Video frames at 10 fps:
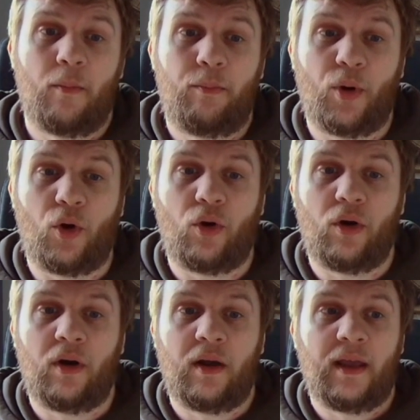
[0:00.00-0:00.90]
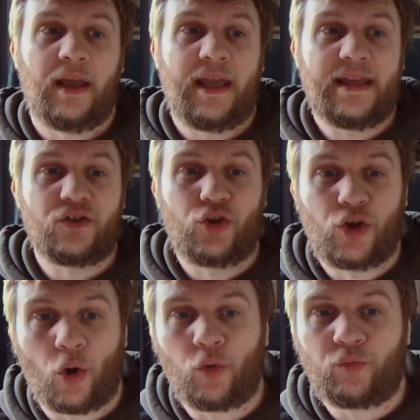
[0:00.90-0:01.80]
but his
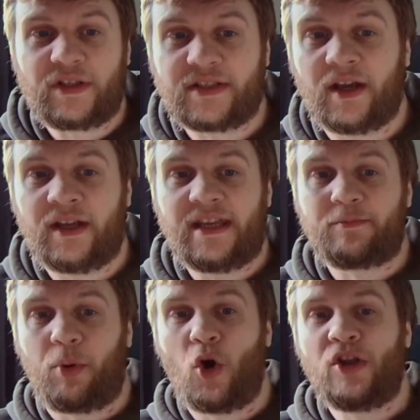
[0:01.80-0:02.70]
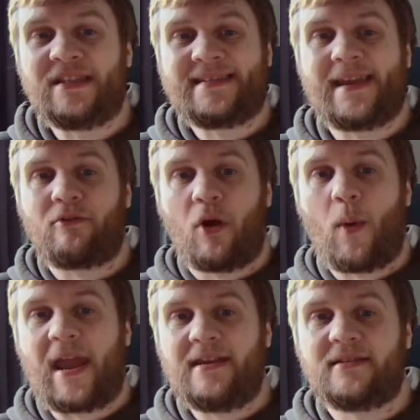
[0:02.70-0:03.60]
goal return is
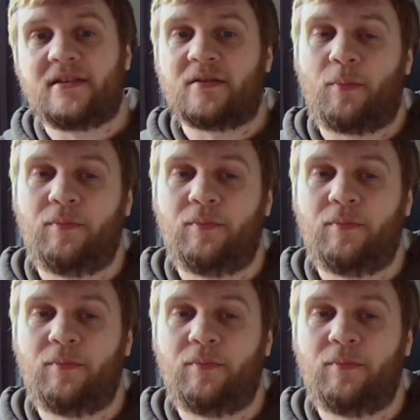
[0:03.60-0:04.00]
0.08 to